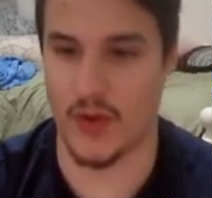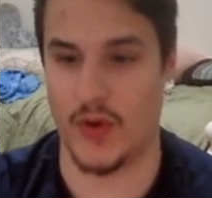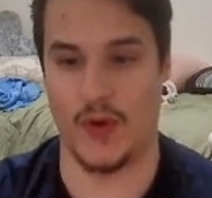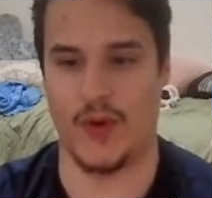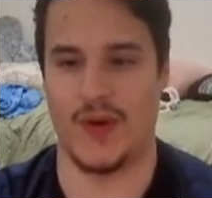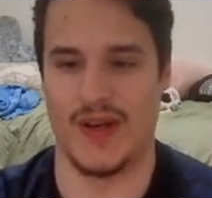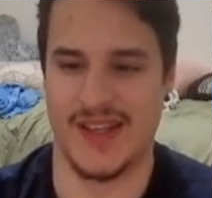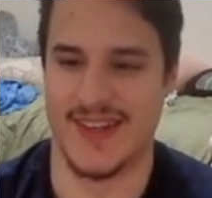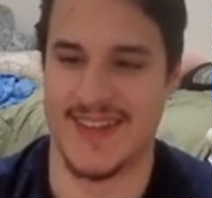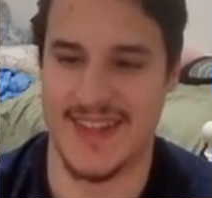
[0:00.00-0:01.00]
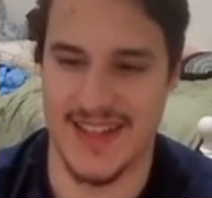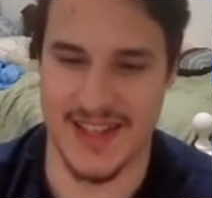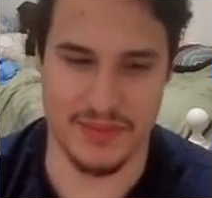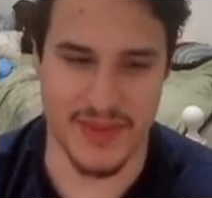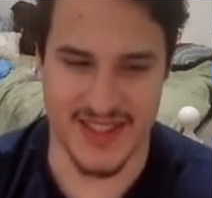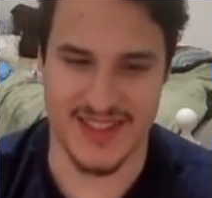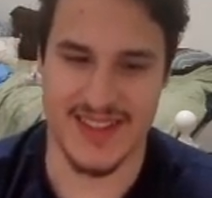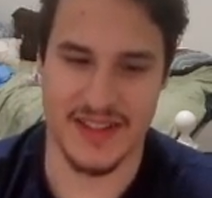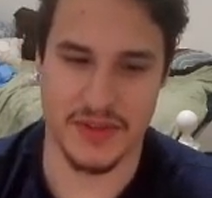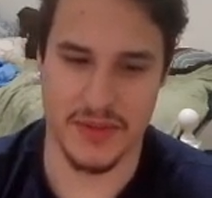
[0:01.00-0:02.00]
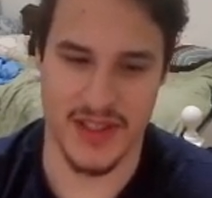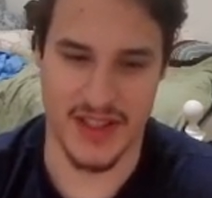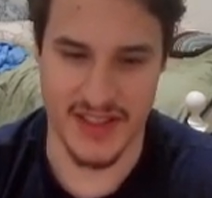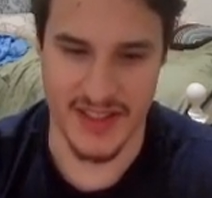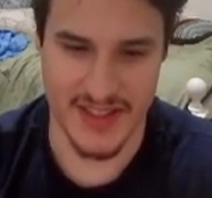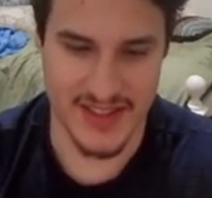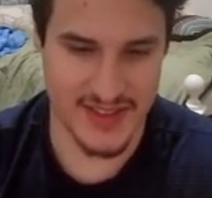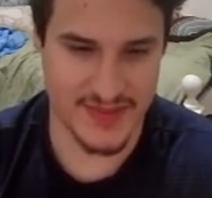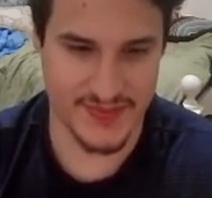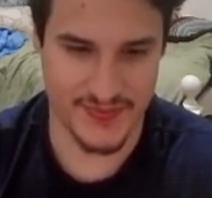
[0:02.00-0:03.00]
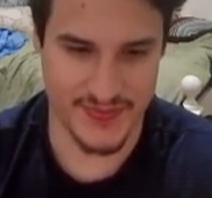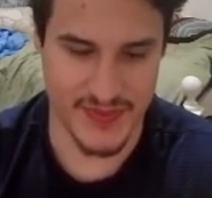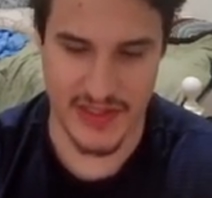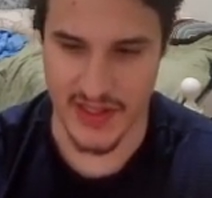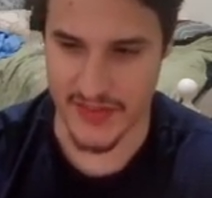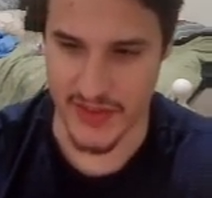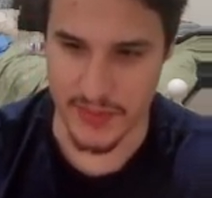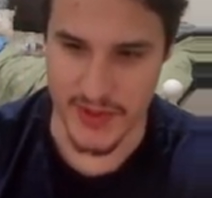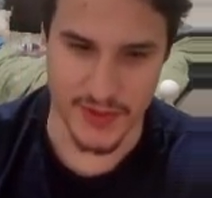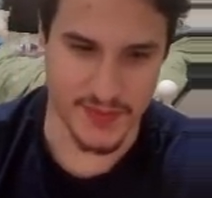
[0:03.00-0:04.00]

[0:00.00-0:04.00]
Oh, that's big. That's really lucky. You got the level up too.